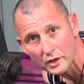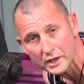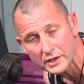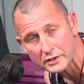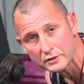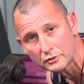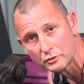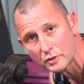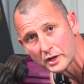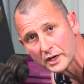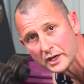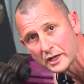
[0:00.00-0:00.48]

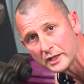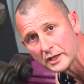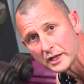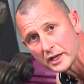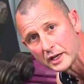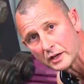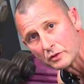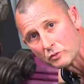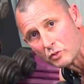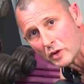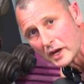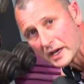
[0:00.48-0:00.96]
ones ready
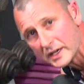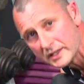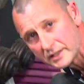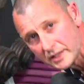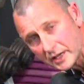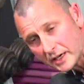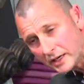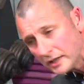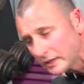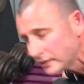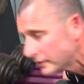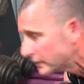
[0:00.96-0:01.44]
there
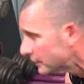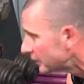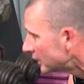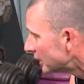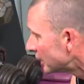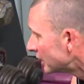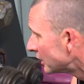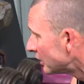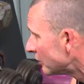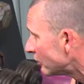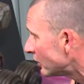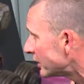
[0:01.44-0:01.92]
waiting
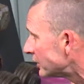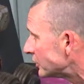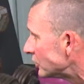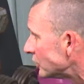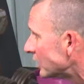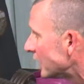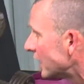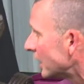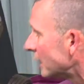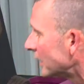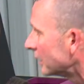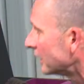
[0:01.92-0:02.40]
once
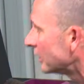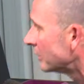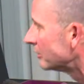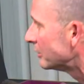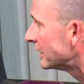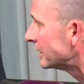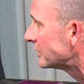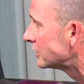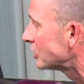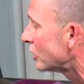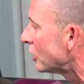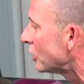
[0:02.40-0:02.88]
you get a little bit